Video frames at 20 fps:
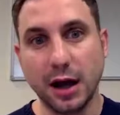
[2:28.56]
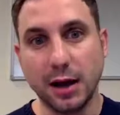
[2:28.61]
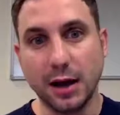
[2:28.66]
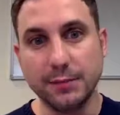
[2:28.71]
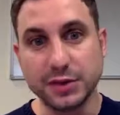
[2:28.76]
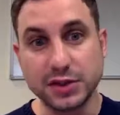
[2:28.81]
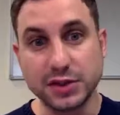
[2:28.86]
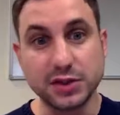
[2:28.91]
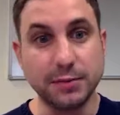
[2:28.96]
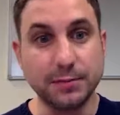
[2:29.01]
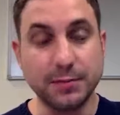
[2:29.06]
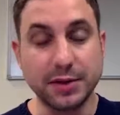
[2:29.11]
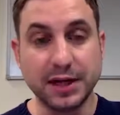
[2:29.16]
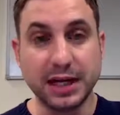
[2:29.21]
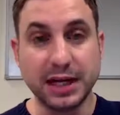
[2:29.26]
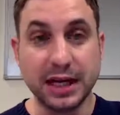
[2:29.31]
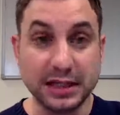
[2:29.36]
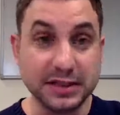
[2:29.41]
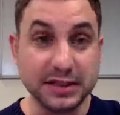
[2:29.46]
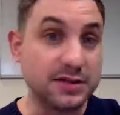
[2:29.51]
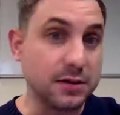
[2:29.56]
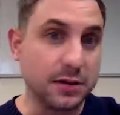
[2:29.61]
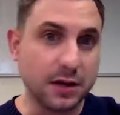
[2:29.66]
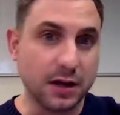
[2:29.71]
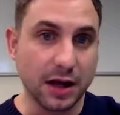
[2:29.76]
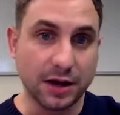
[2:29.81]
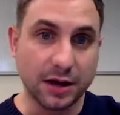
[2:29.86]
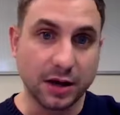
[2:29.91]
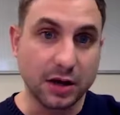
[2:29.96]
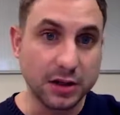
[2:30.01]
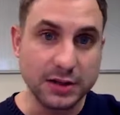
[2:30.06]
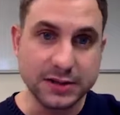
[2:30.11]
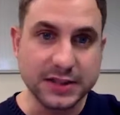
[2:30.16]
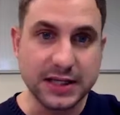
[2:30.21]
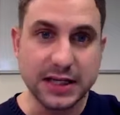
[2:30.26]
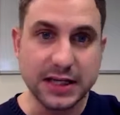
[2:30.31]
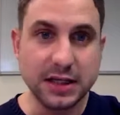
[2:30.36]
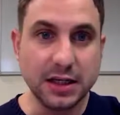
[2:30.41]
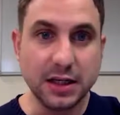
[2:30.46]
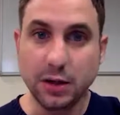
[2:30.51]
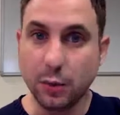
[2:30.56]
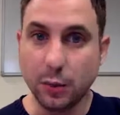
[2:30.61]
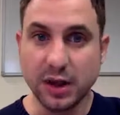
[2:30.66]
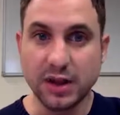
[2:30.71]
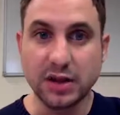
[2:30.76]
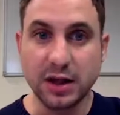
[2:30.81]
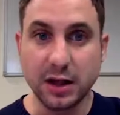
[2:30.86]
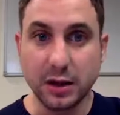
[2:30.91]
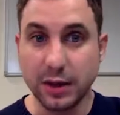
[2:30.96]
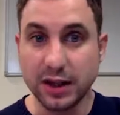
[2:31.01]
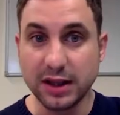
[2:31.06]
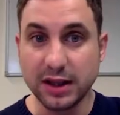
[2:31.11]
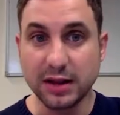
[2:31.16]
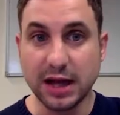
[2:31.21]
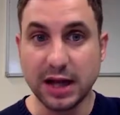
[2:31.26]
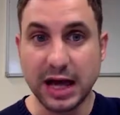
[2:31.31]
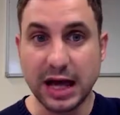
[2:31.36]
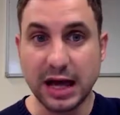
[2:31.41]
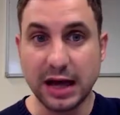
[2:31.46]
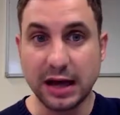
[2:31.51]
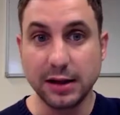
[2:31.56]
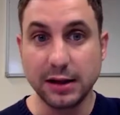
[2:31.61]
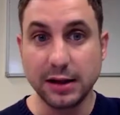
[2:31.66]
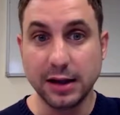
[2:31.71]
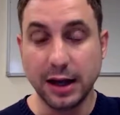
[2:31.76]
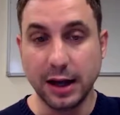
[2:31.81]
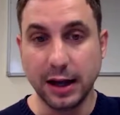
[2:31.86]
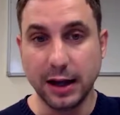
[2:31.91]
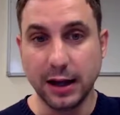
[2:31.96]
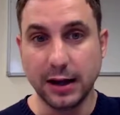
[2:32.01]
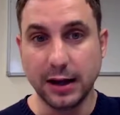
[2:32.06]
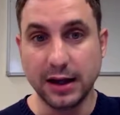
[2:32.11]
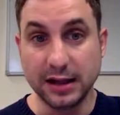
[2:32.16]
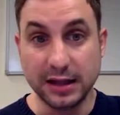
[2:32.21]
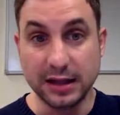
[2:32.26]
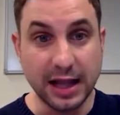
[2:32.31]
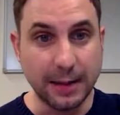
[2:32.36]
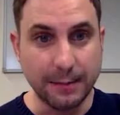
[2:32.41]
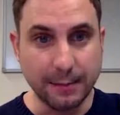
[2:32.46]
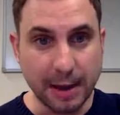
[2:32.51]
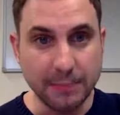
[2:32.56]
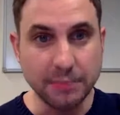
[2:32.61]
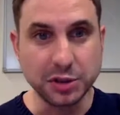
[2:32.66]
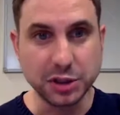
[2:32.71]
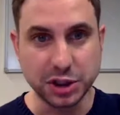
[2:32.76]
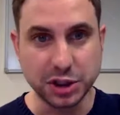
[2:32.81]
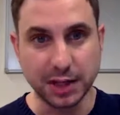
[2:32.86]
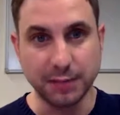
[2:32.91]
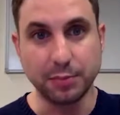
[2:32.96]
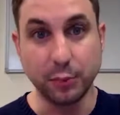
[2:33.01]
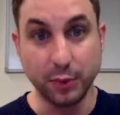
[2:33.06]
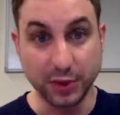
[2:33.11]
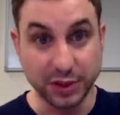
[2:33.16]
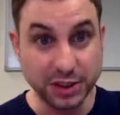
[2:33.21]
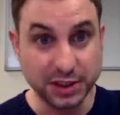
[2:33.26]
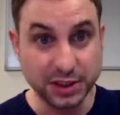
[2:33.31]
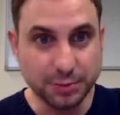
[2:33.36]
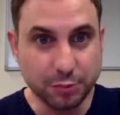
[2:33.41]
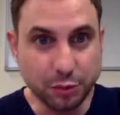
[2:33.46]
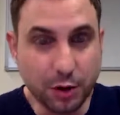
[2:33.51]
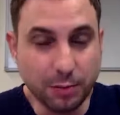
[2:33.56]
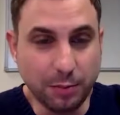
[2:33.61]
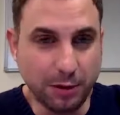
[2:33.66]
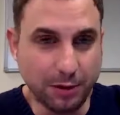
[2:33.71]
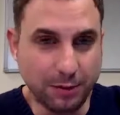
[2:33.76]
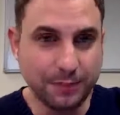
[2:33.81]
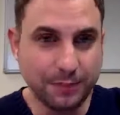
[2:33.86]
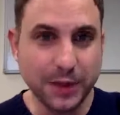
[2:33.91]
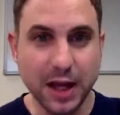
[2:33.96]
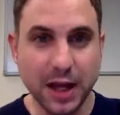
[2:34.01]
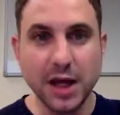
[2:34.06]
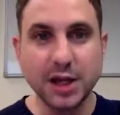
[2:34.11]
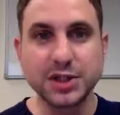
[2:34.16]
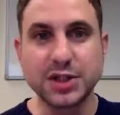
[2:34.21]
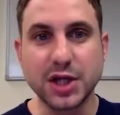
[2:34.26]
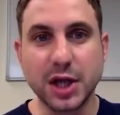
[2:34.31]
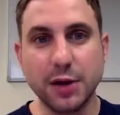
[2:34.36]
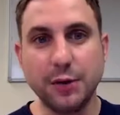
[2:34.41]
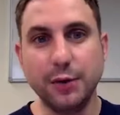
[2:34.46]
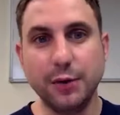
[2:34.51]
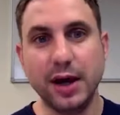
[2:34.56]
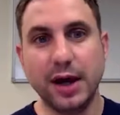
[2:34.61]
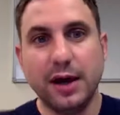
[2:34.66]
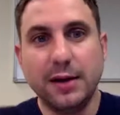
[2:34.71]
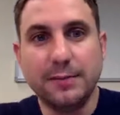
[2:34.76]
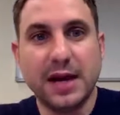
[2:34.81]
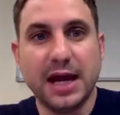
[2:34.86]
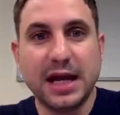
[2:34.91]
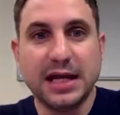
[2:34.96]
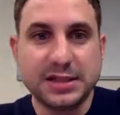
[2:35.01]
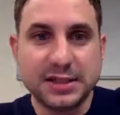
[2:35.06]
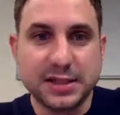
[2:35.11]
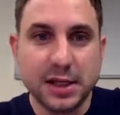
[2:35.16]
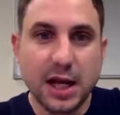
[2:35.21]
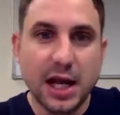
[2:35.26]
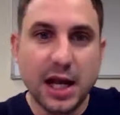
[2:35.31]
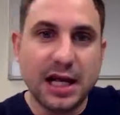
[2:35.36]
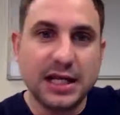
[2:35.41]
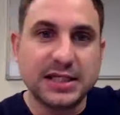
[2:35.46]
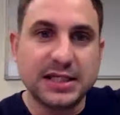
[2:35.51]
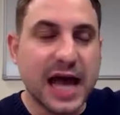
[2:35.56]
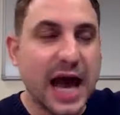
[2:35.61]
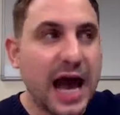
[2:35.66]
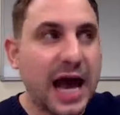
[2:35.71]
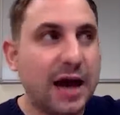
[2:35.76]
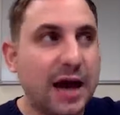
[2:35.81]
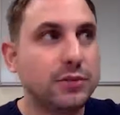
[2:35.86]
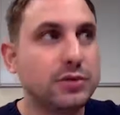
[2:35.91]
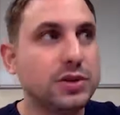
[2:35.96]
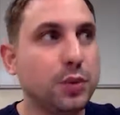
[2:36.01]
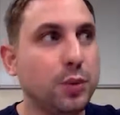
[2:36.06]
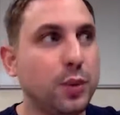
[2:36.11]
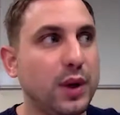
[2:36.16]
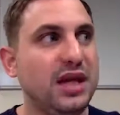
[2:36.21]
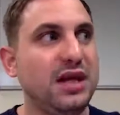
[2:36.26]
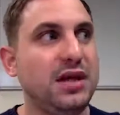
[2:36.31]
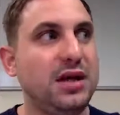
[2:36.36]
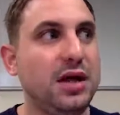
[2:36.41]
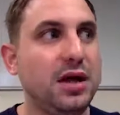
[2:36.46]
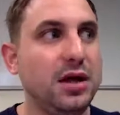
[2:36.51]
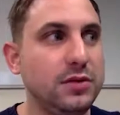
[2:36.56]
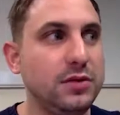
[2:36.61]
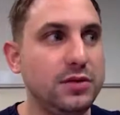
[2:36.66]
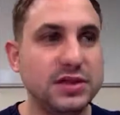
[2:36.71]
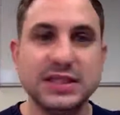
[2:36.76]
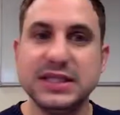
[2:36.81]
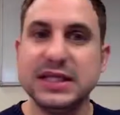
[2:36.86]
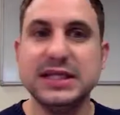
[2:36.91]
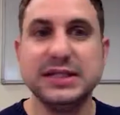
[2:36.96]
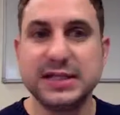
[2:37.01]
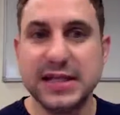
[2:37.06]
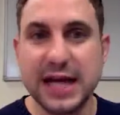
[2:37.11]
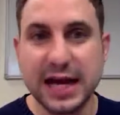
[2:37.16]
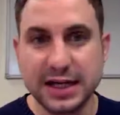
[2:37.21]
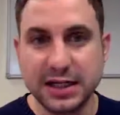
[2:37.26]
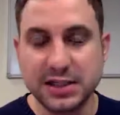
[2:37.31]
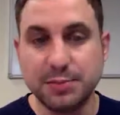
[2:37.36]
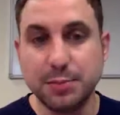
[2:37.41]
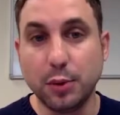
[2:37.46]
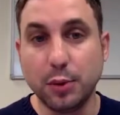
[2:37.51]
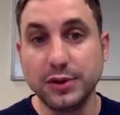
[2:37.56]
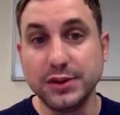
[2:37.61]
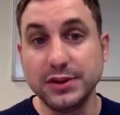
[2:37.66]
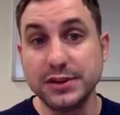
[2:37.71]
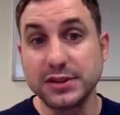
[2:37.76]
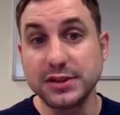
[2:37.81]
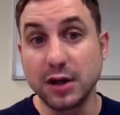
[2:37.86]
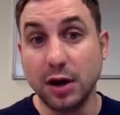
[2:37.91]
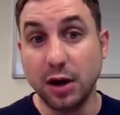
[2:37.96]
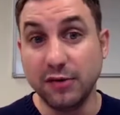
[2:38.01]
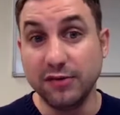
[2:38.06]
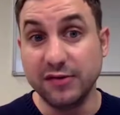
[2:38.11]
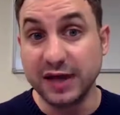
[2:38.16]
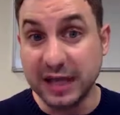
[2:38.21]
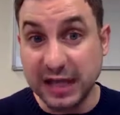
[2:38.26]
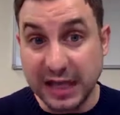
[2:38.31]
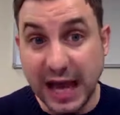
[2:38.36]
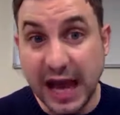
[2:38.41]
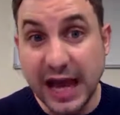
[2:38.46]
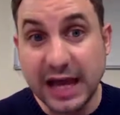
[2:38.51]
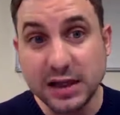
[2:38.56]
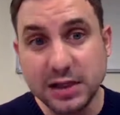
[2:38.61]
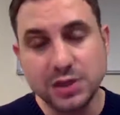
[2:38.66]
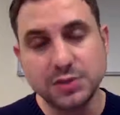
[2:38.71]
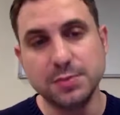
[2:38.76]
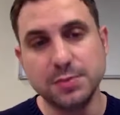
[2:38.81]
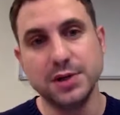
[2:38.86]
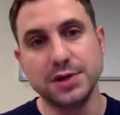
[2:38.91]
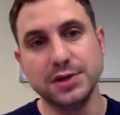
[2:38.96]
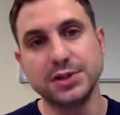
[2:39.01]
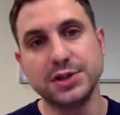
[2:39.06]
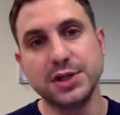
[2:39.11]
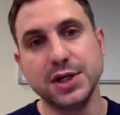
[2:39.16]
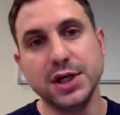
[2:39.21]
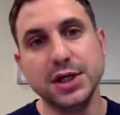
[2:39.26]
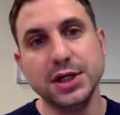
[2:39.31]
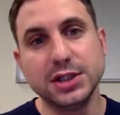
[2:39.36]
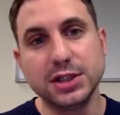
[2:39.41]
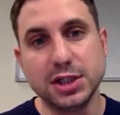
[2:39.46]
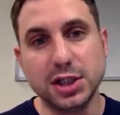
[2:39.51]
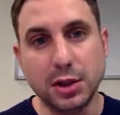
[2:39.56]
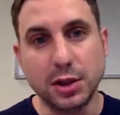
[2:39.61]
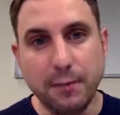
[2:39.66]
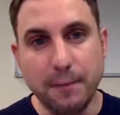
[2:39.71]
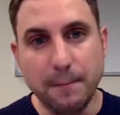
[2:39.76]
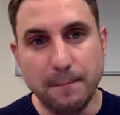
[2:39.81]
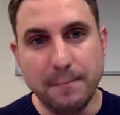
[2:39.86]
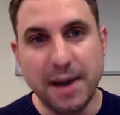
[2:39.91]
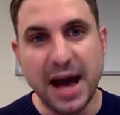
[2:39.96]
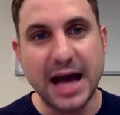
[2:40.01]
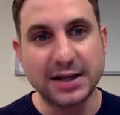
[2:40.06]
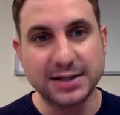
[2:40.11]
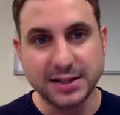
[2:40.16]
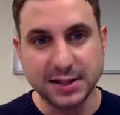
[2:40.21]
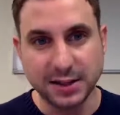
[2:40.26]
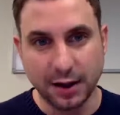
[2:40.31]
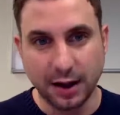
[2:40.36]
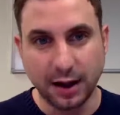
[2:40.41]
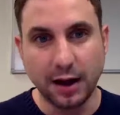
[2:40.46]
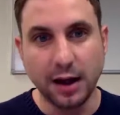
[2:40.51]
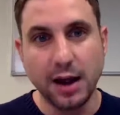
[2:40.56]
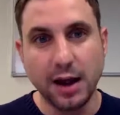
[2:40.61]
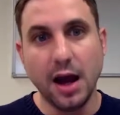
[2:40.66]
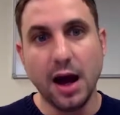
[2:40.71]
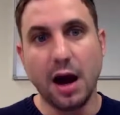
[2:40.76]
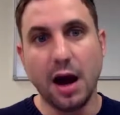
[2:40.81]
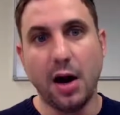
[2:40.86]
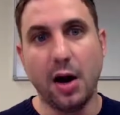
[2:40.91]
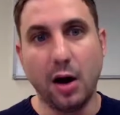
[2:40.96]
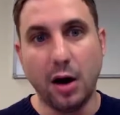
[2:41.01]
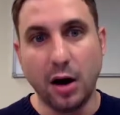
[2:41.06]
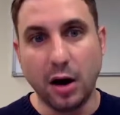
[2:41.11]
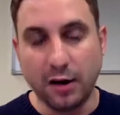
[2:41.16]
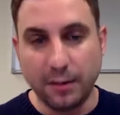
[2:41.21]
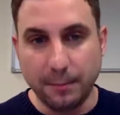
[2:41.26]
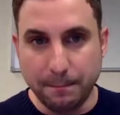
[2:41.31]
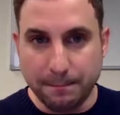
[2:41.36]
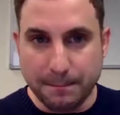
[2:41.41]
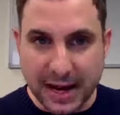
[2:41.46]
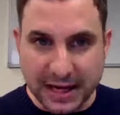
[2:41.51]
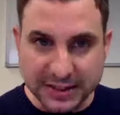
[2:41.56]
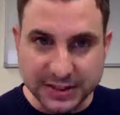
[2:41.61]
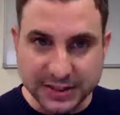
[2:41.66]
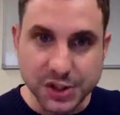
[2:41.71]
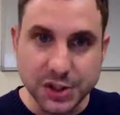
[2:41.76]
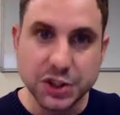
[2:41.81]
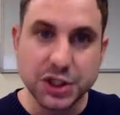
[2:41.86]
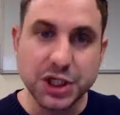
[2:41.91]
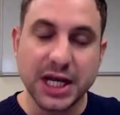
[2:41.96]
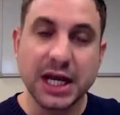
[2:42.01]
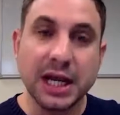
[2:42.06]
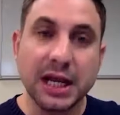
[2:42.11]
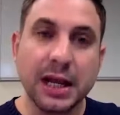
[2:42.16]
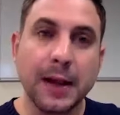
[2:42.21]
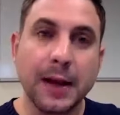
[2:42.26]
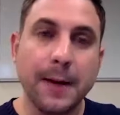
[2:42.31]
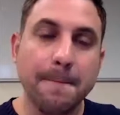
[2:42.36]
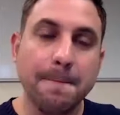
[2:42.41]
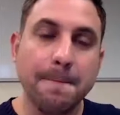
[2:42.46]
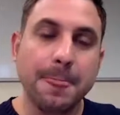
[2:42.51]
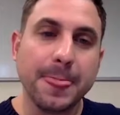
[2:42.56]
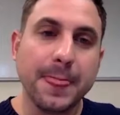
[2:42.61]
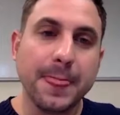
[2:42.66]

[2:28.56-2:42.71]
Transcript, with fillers: um, somebody isn't going to continue with you in their uh, in their membership, which is a problem. So um, it's it's how do we use these data points of engagement to better our messaging,